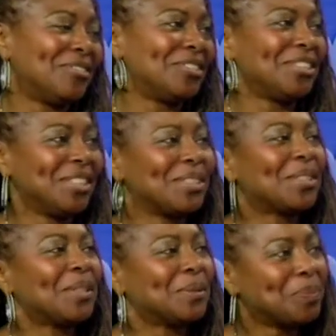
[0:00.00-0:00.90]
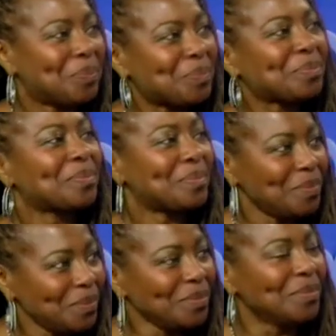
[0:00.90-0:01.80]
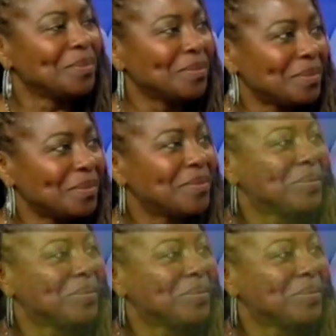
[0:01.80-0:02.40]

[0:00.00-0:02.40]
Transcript: Francisco for the people